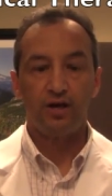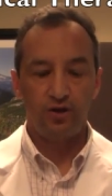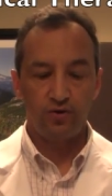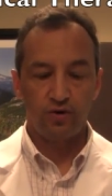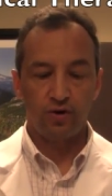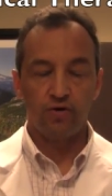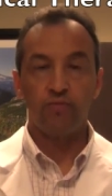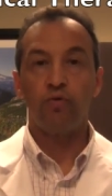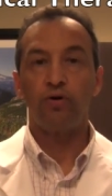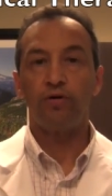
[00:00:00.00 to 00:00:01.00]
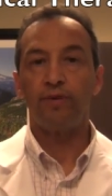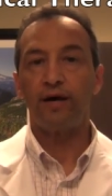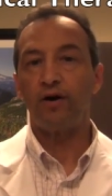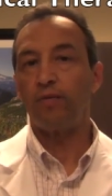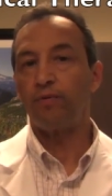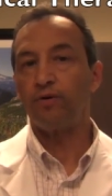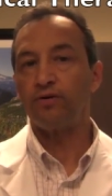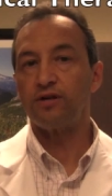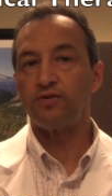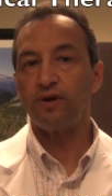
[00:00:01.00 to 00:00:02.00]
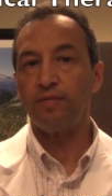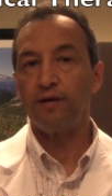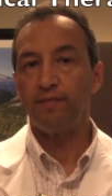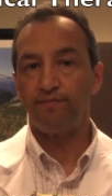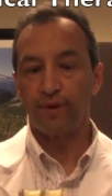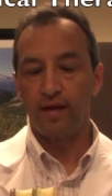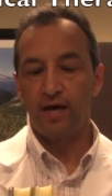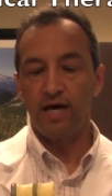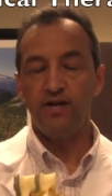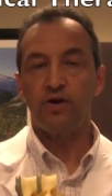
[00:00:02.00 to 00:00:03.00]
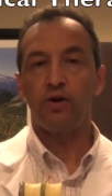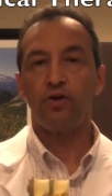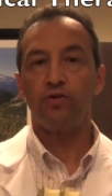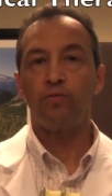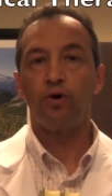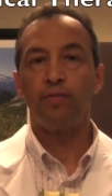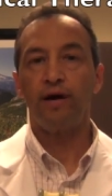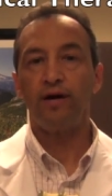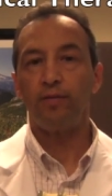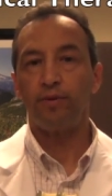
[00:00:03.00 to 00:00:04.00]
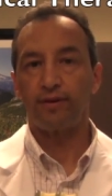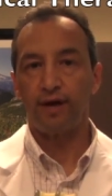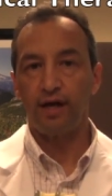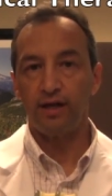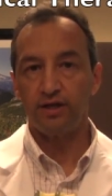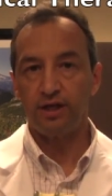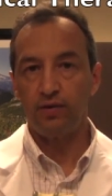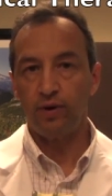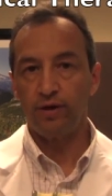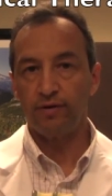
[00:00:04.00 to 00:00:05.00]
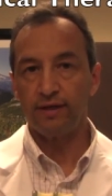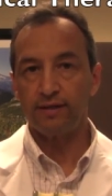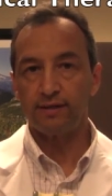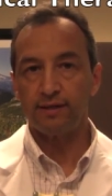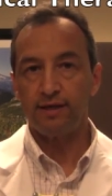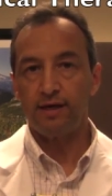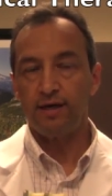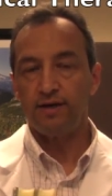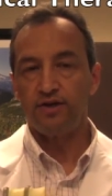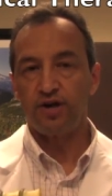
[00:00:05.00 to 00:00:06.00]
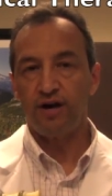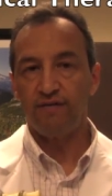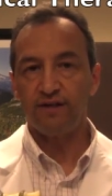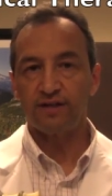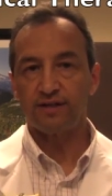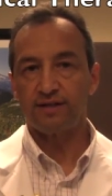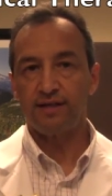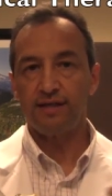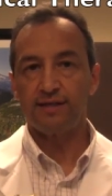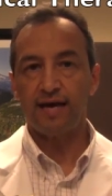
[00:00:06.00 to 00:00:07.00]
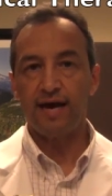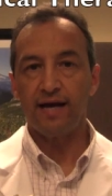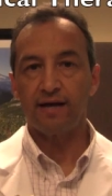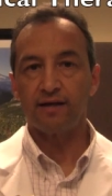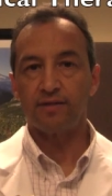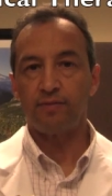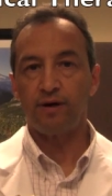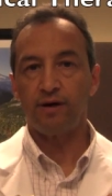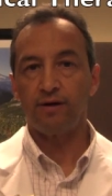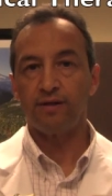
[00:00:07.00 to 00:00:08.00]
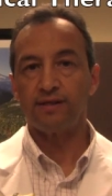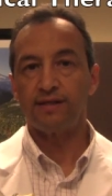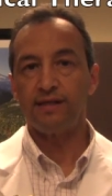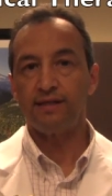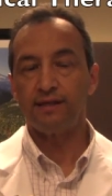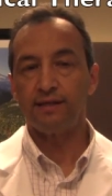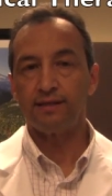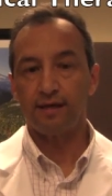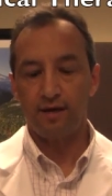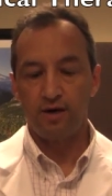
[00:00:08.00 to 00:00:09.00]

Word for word: You can learn more about our approach to treatment and you can learn more about your pathology, whether it's degenerative disc disease, sciatica, spinal spondylolisthesis,